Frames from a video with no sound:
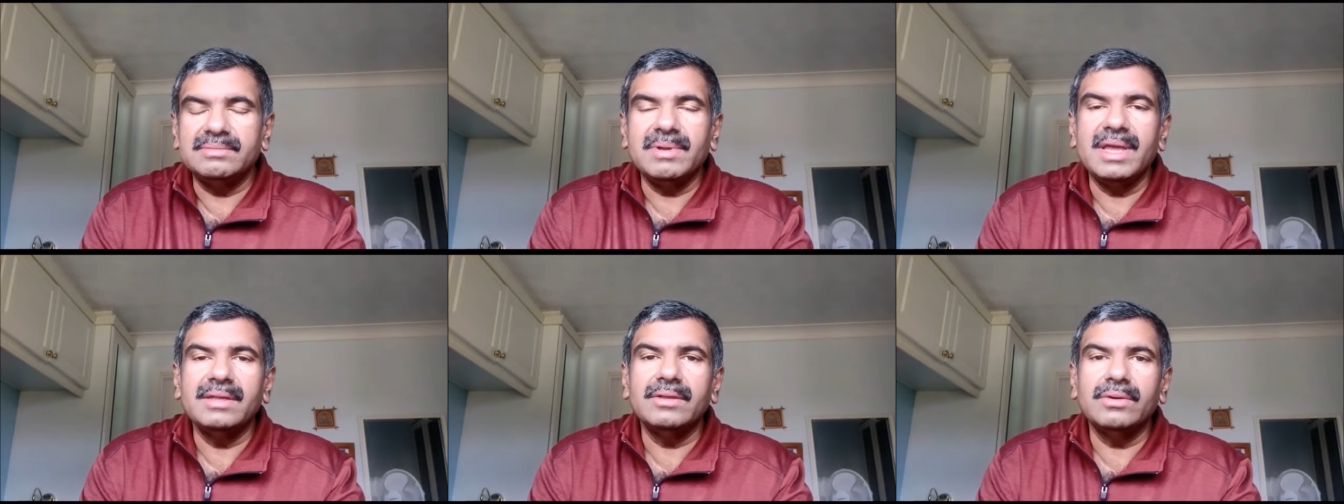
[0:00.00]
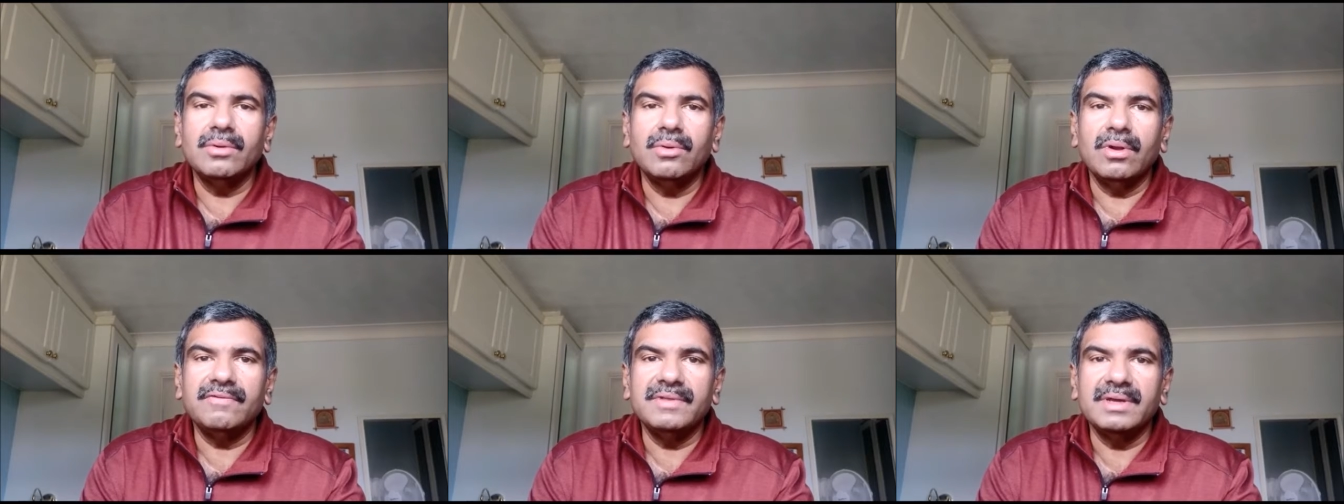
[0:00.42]
he's playing the
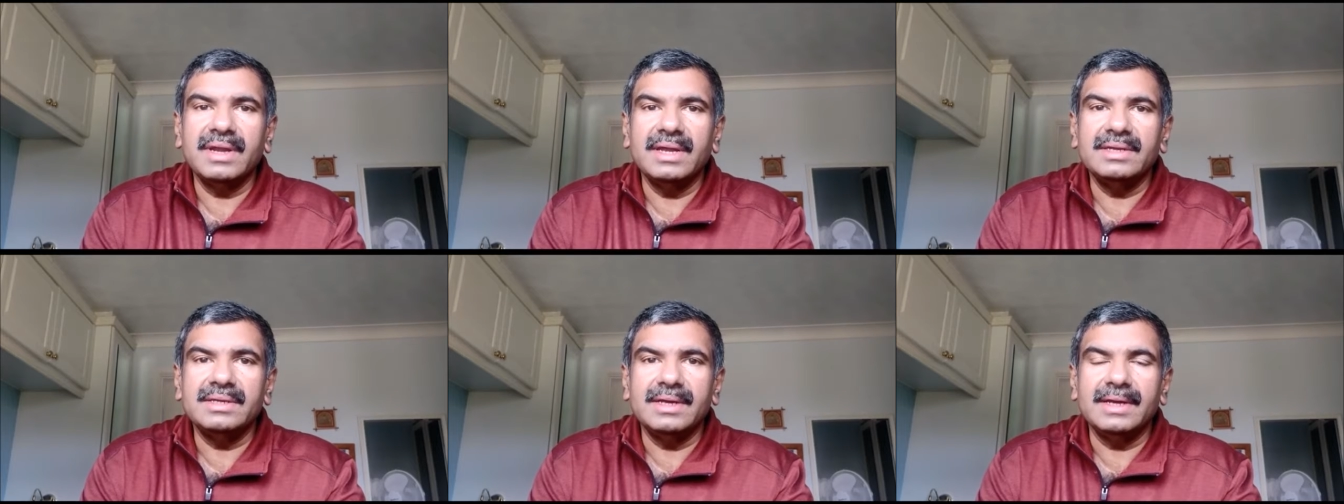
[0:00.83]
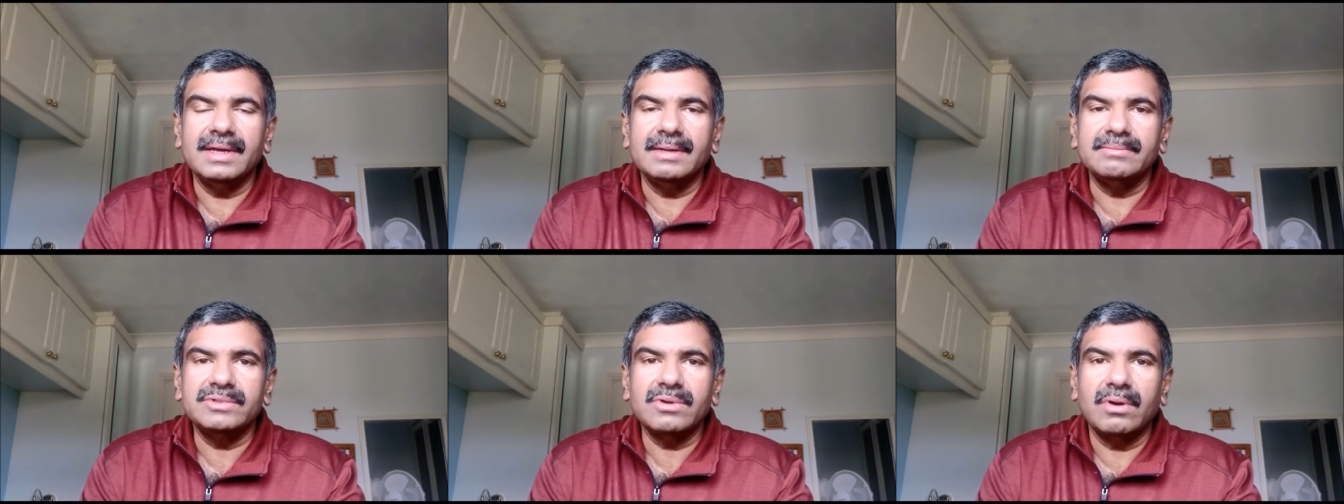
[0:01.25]
role of the great
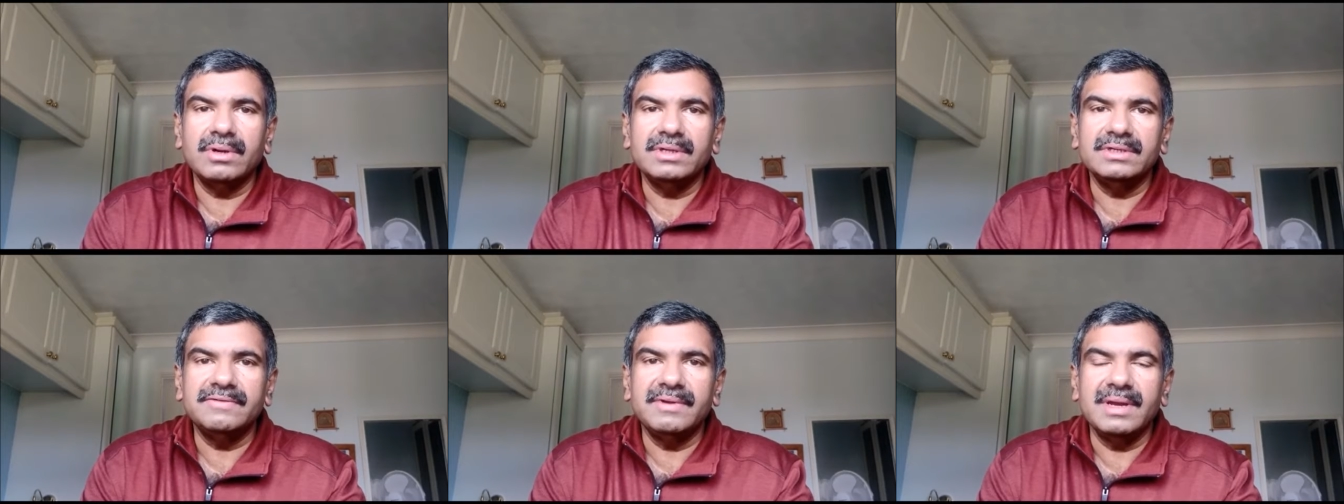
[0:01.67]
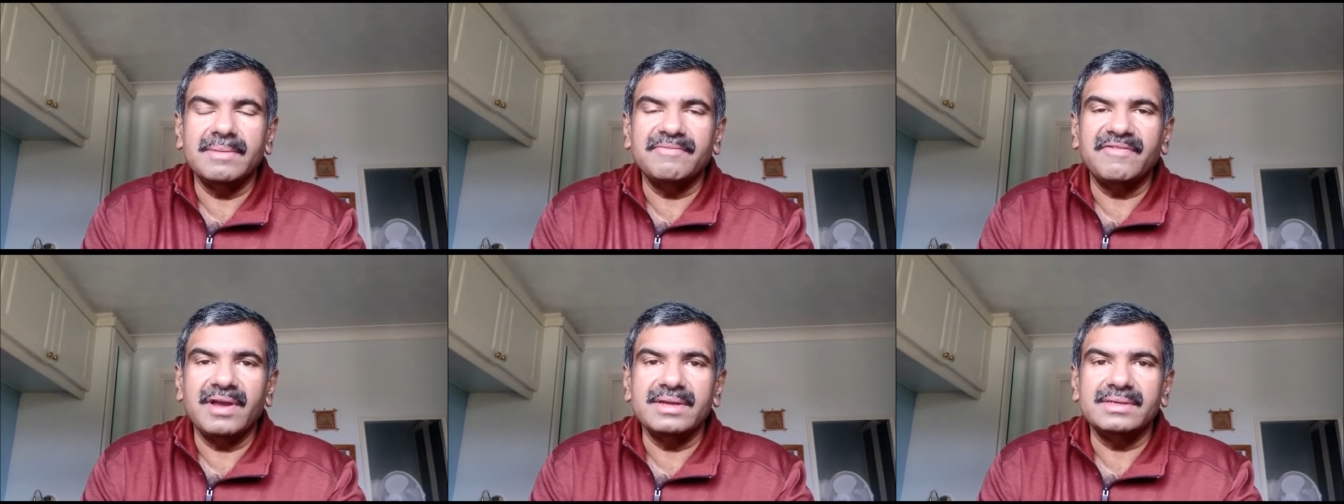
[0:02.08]
um, scottish
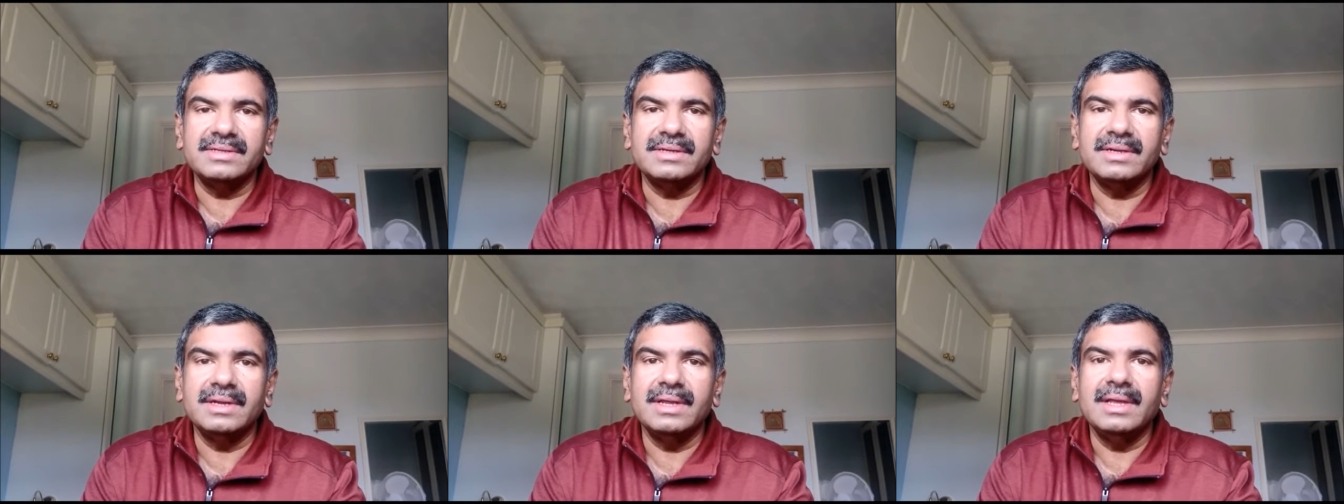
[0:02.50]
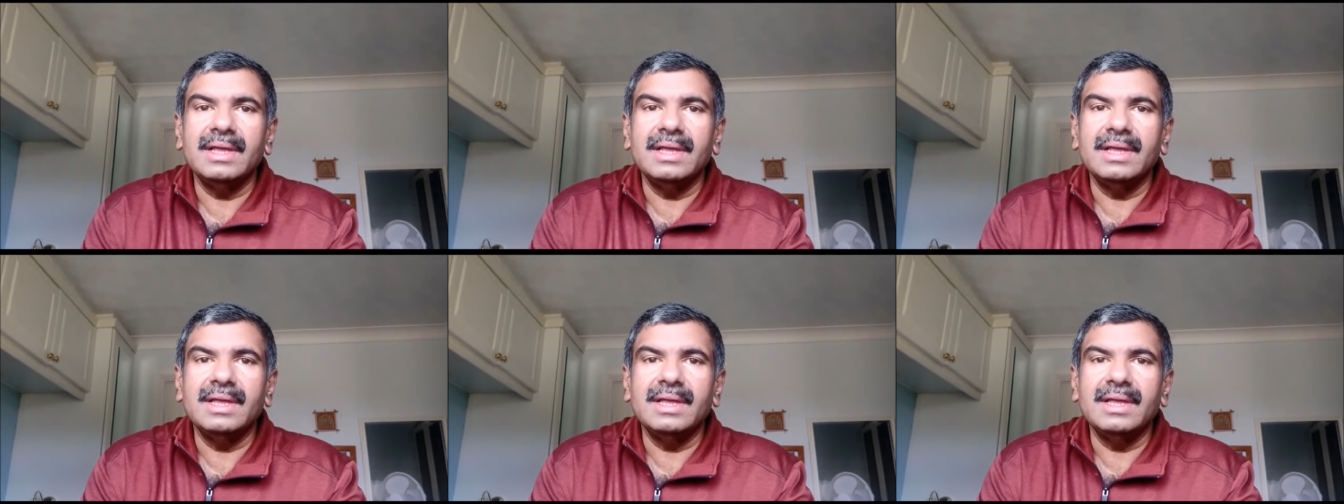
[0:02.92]
freedom fighter